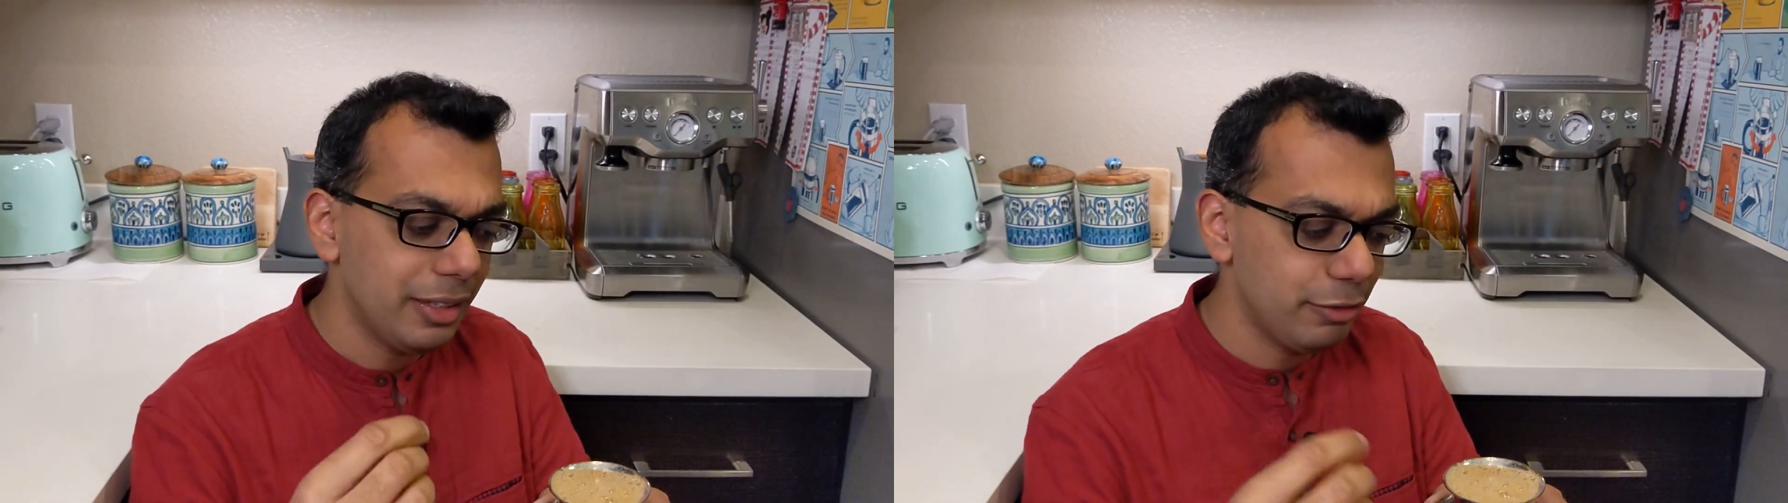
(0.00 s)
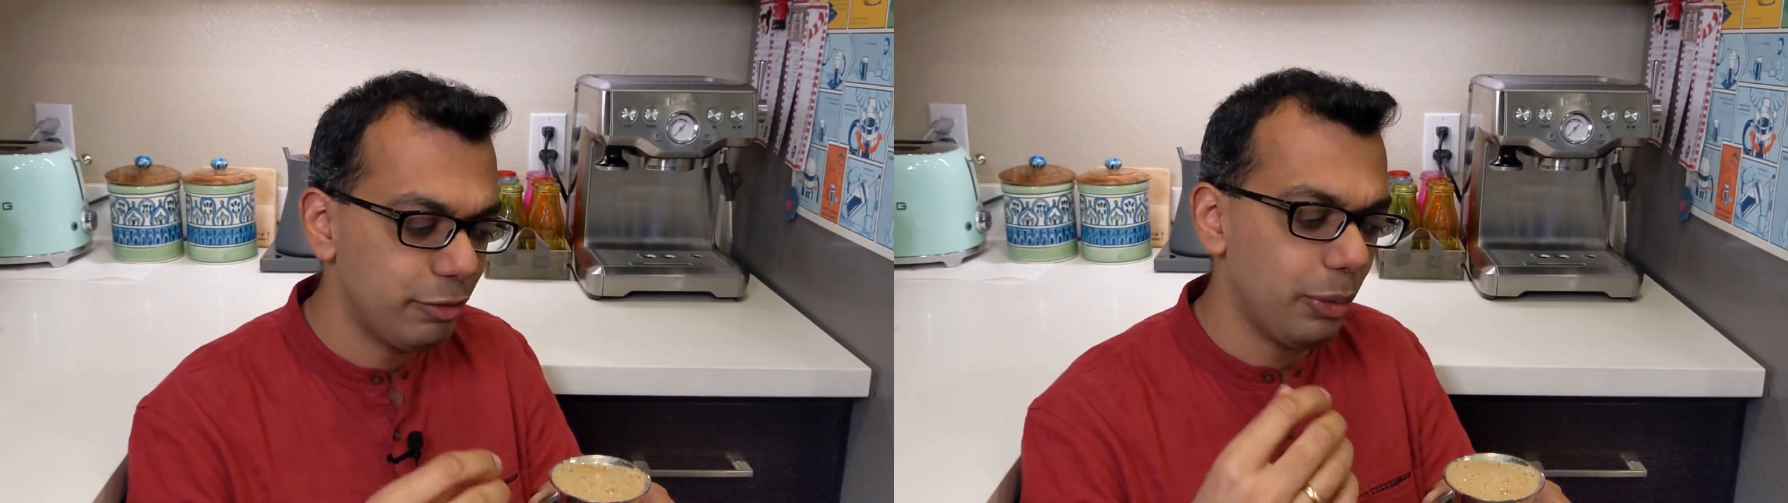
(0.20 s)

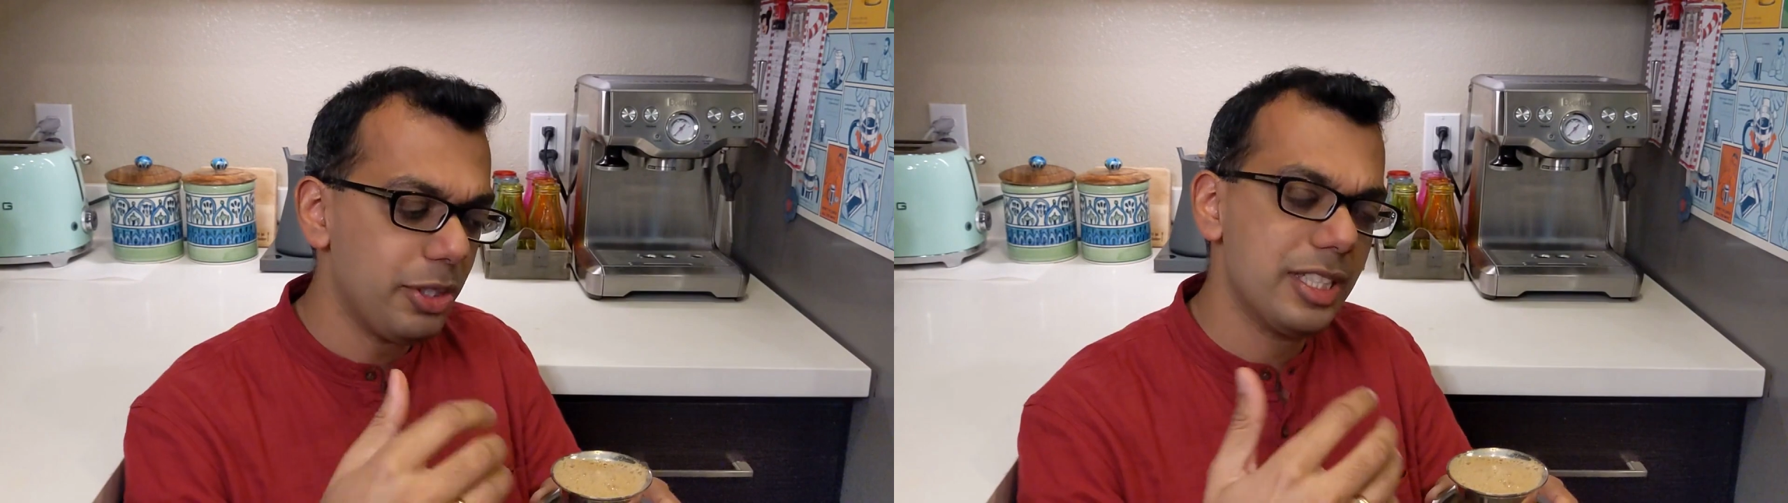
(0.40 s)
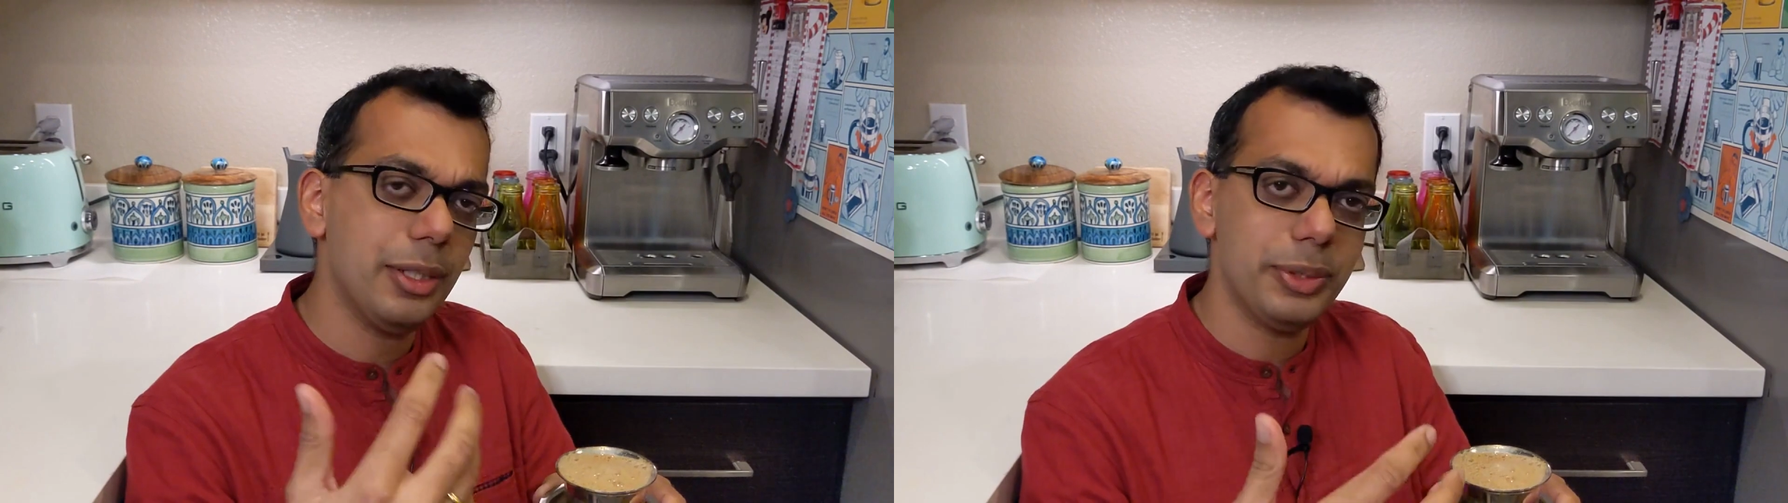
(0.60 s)
for
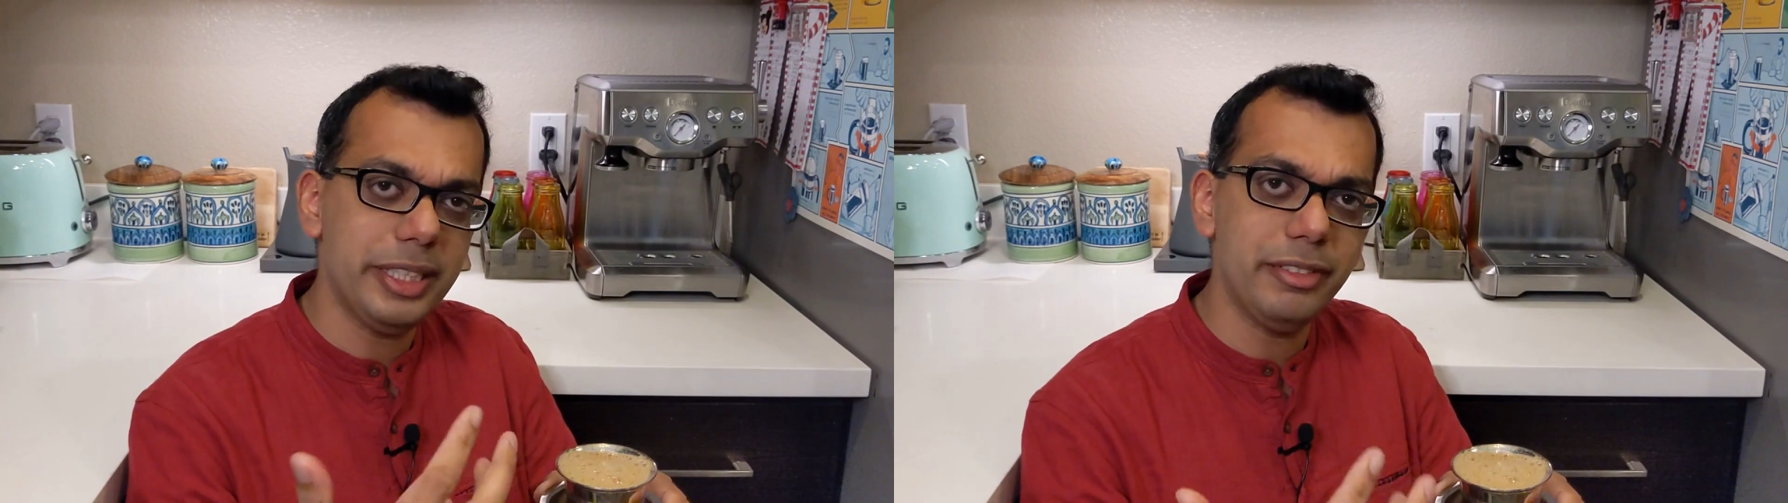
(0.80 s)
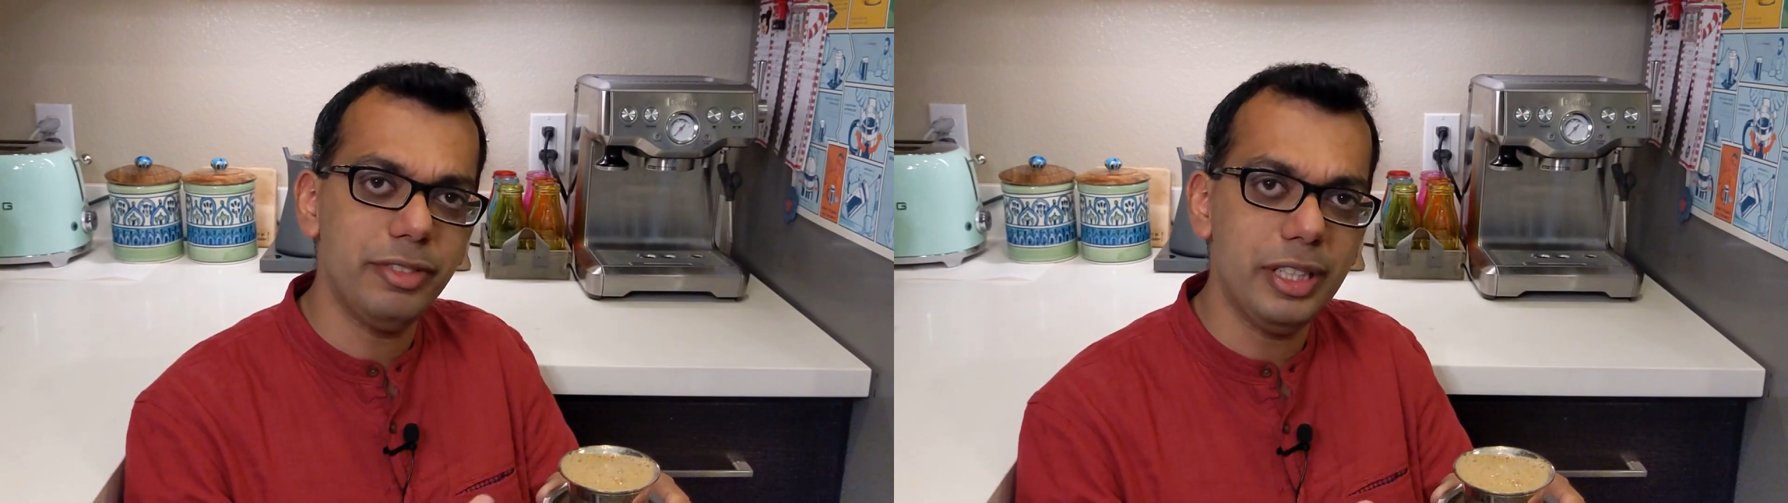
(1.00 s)
South
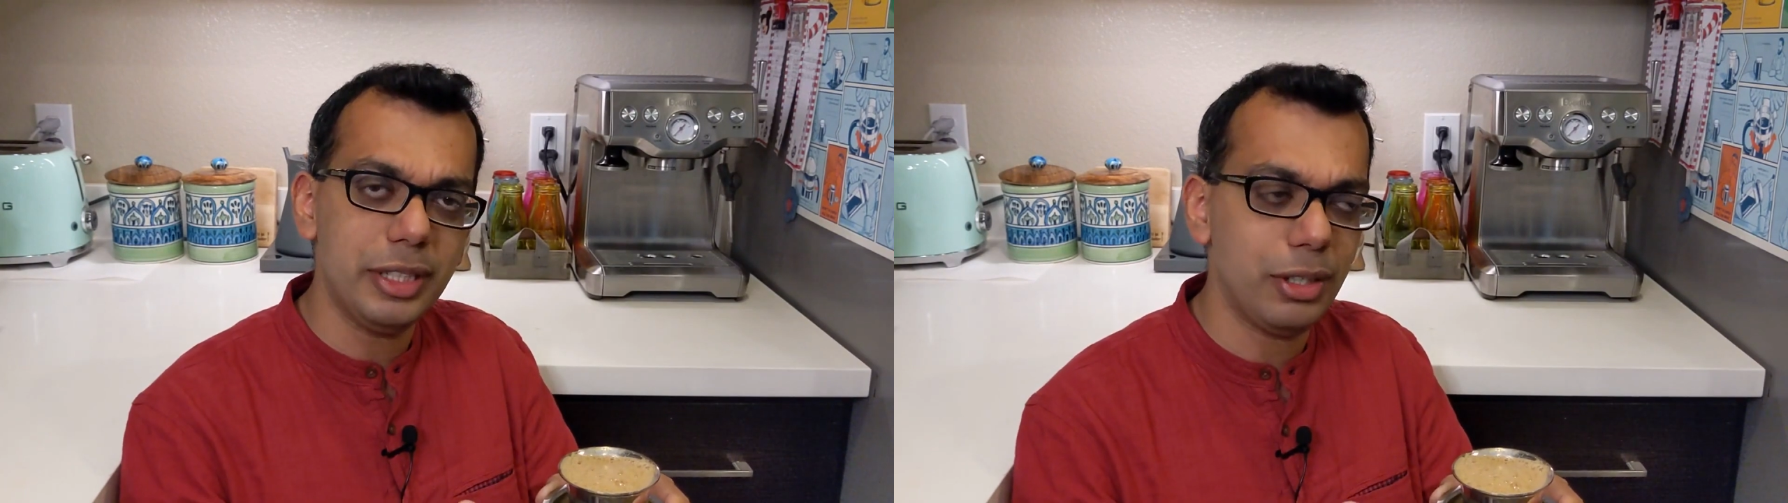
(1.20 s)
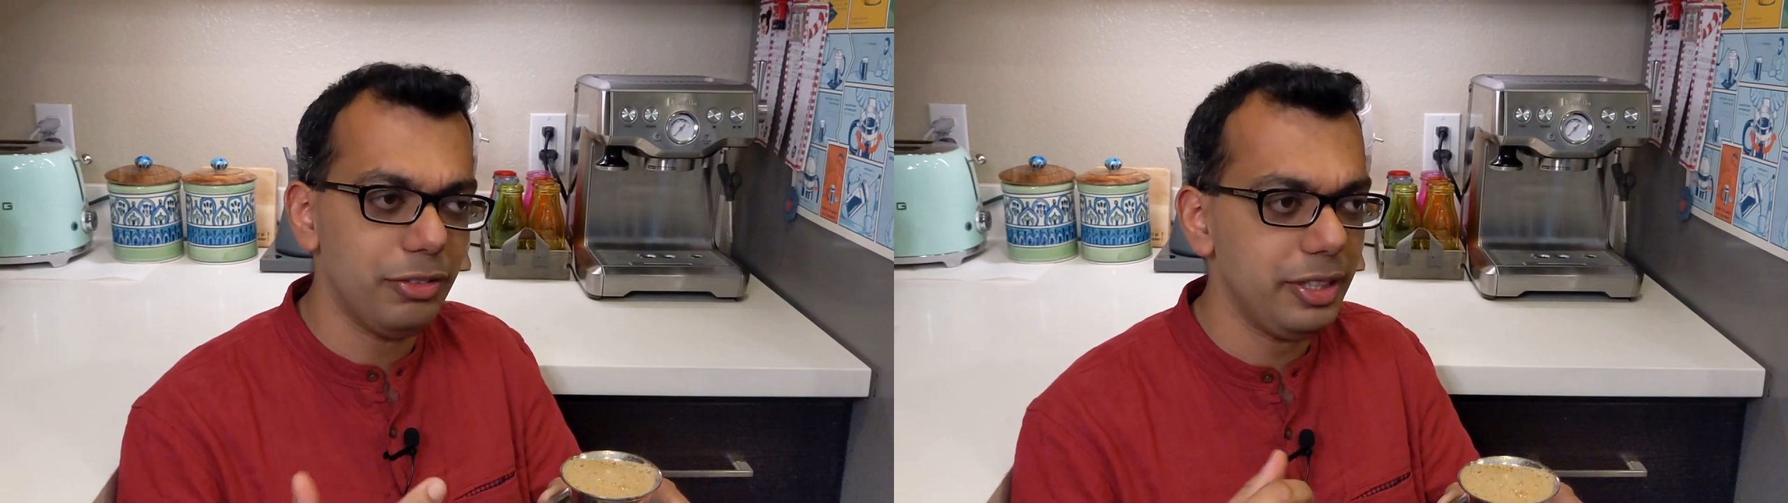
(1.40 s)
Indian
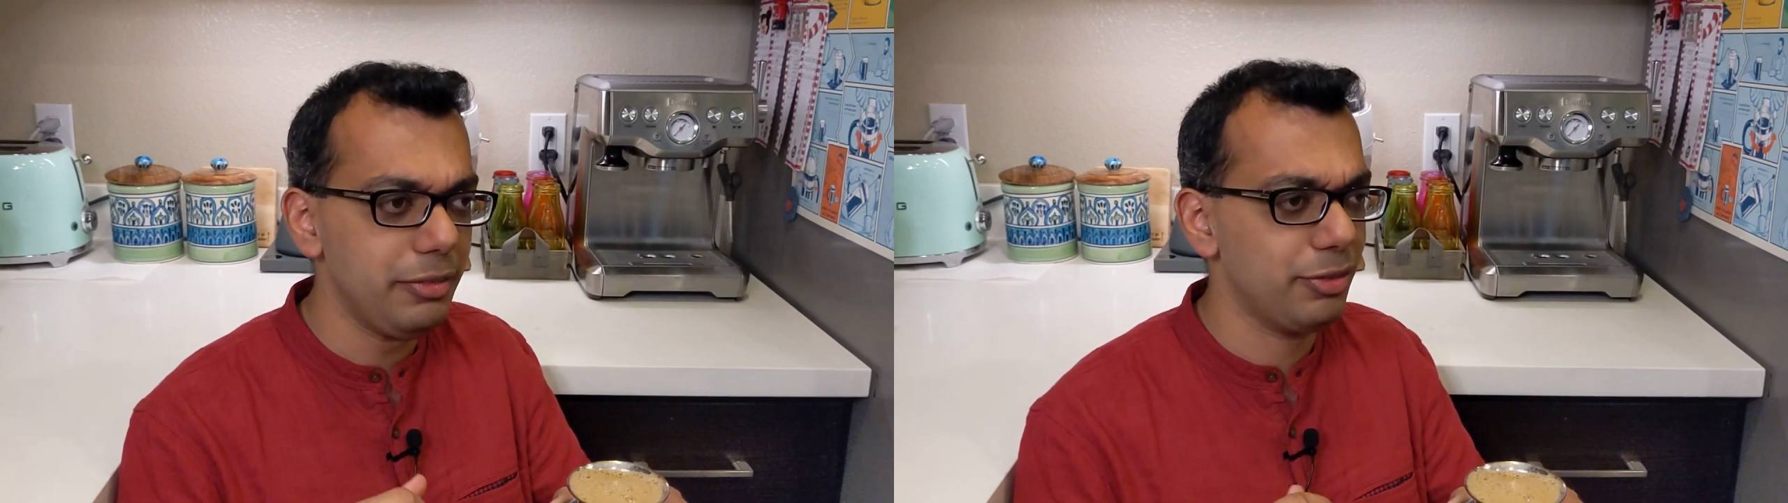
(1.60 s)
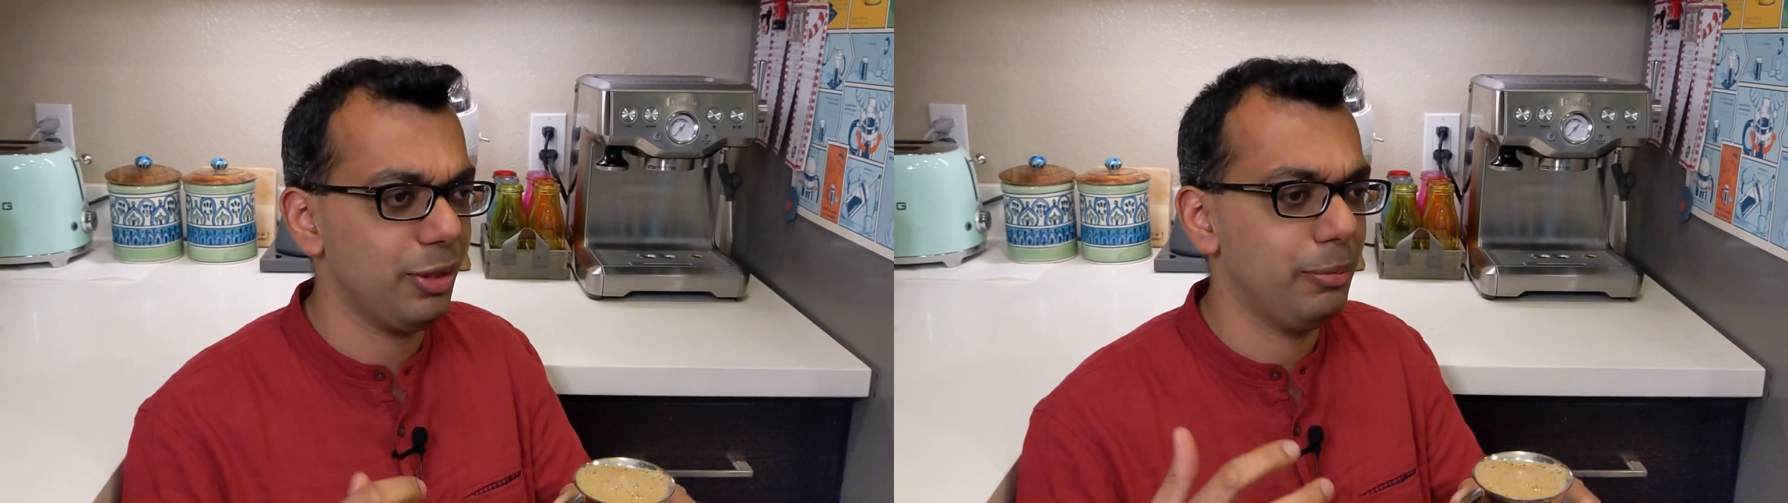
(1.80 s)
filter
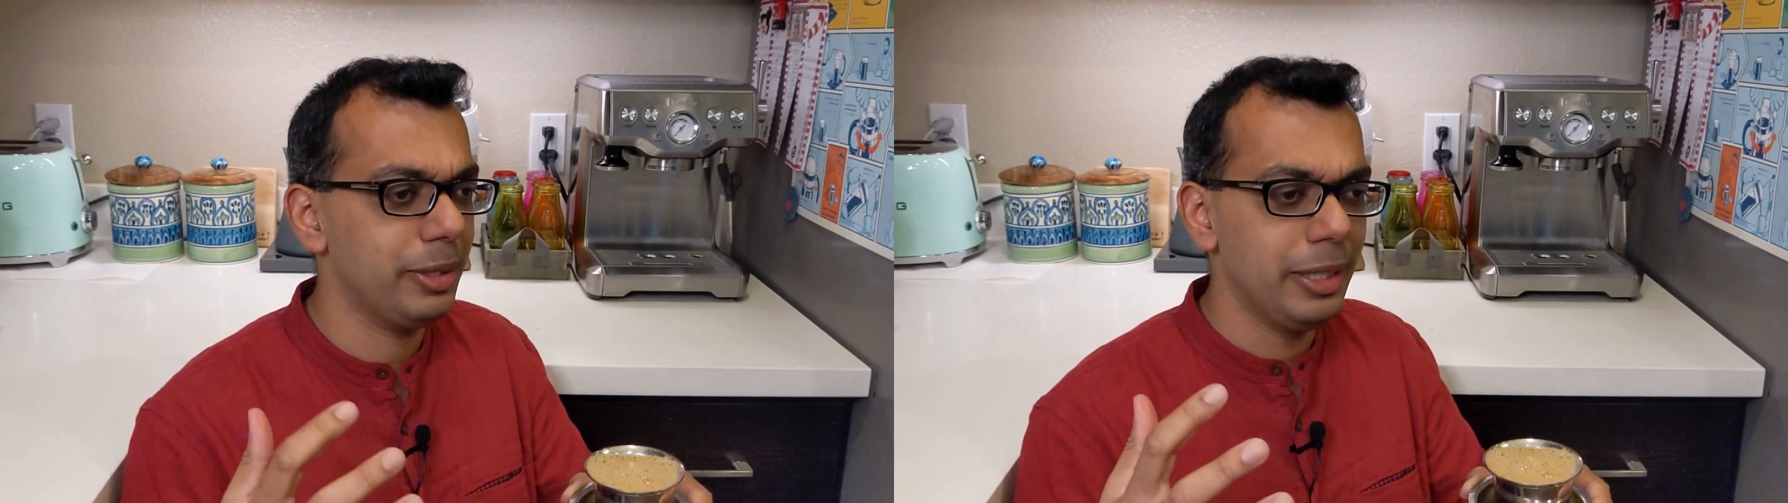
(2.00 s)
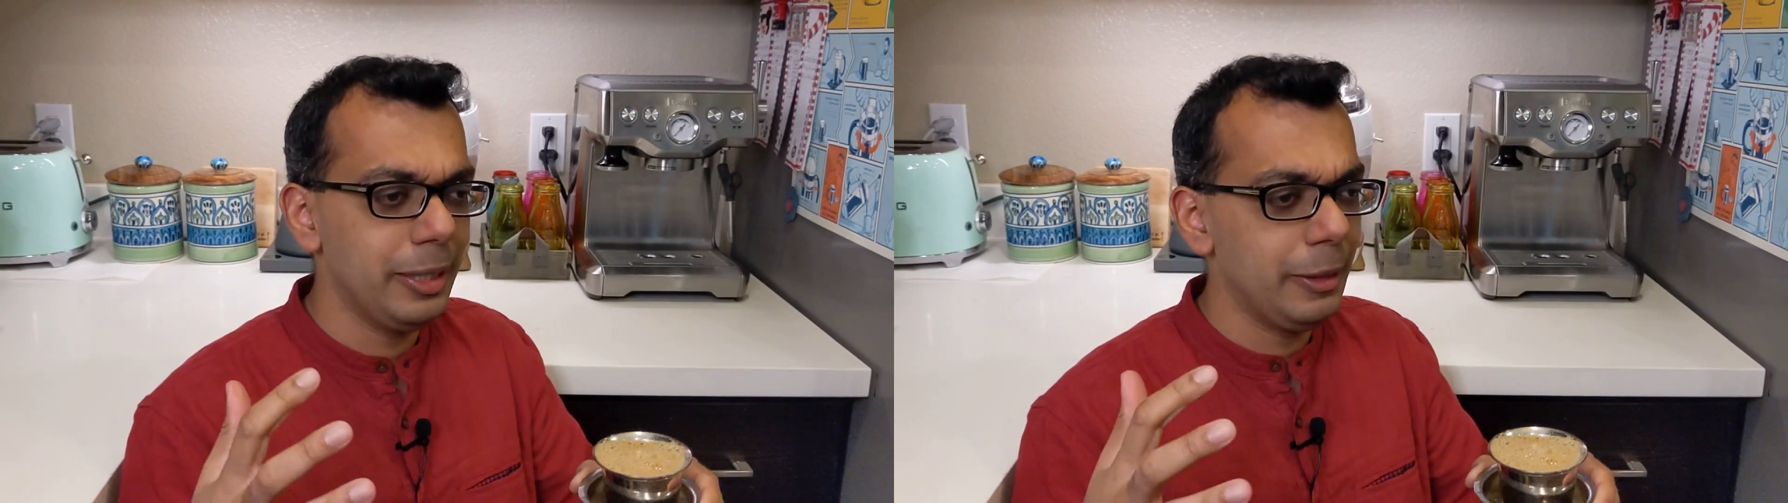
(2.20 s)
coffee from